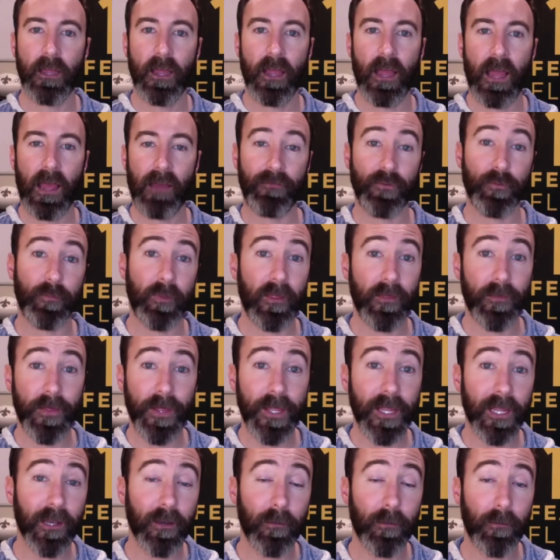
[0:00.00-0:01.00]
Have you been
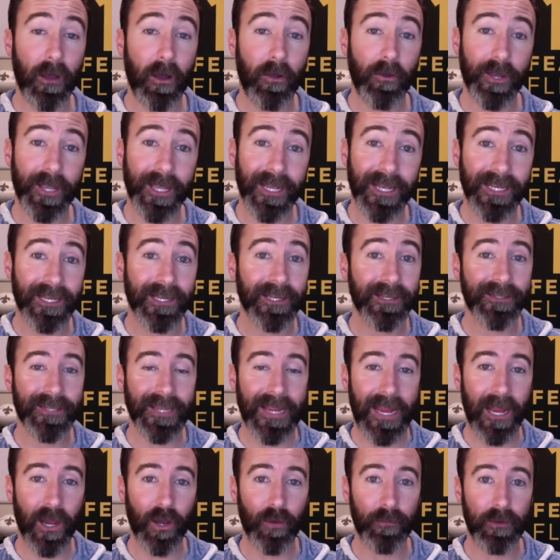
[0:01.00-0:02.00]
thinking about getting into
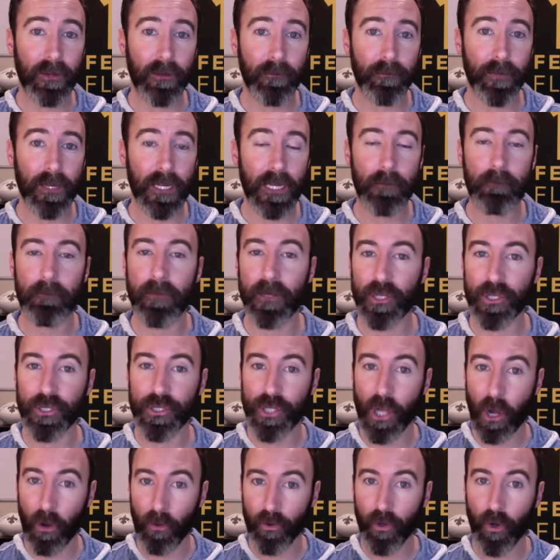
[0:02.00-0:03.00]
Airbnb but
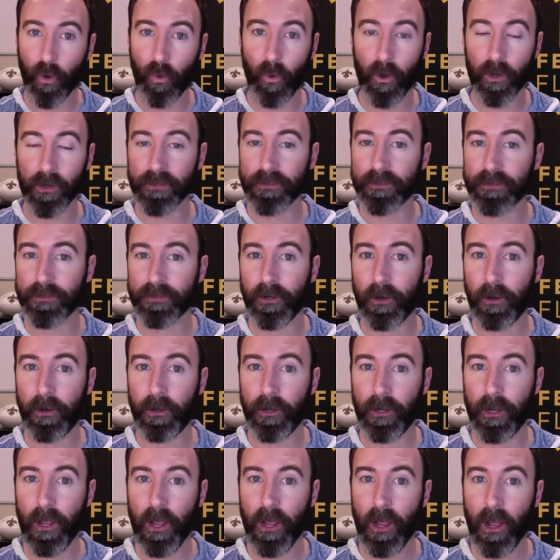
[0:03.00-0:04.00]
don't know where to
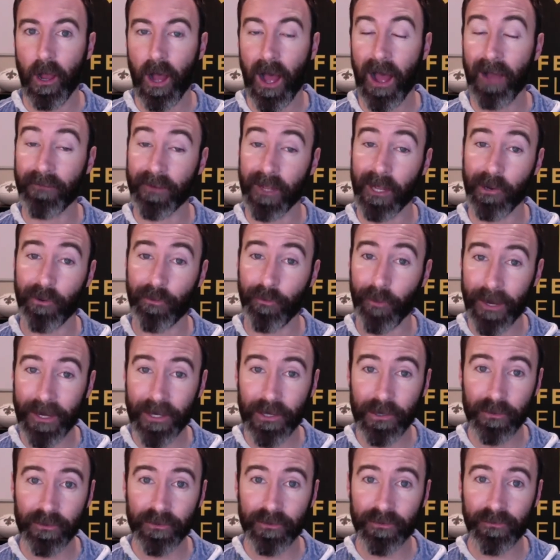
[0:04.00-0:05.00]
start? I've got great
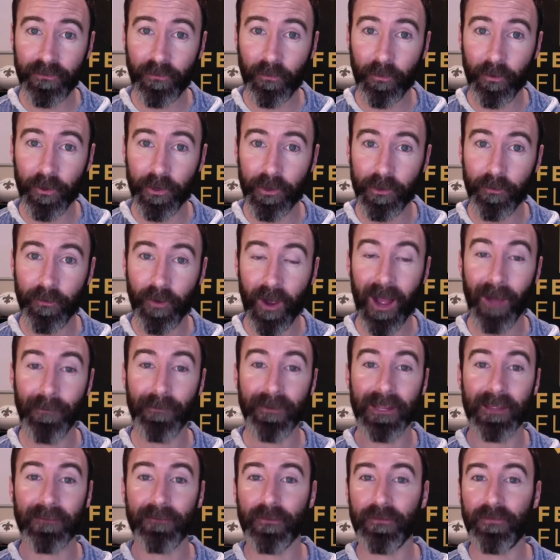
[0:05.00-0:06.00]
news for you. I'm
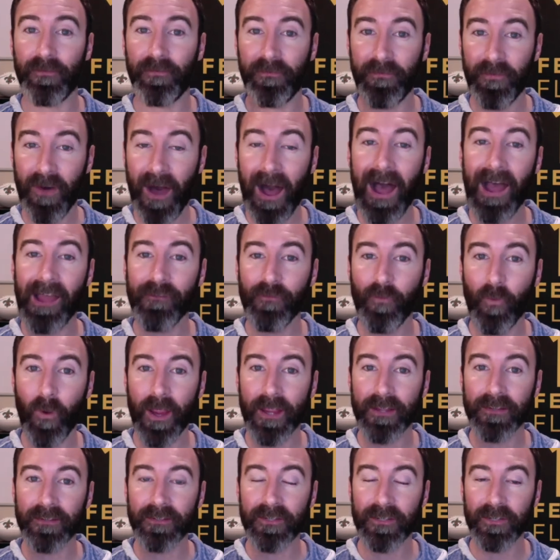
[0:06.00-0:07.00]
going to give you 5
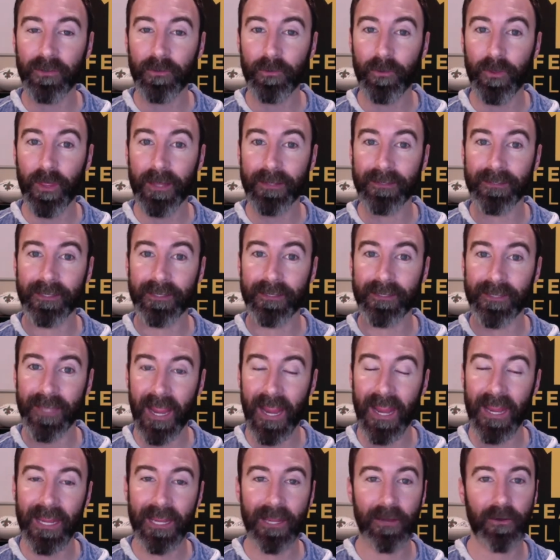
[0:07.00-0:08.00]
ways to do that
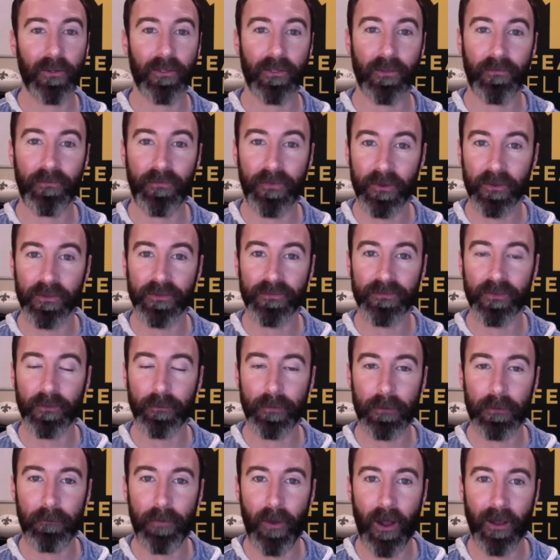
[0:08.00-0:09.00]
today here on the Fearless
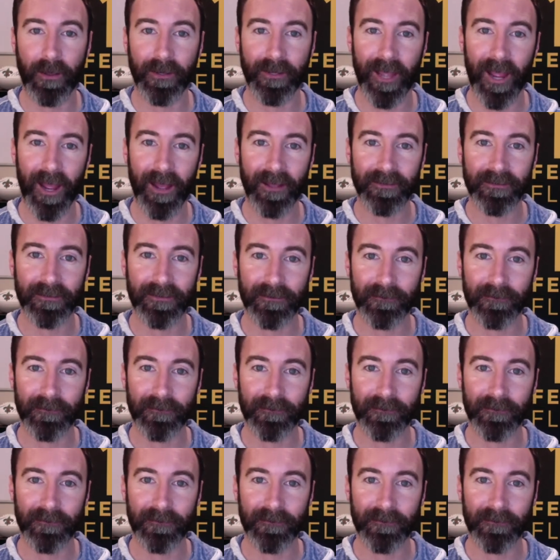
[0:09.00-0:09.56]
Flipping Podcast.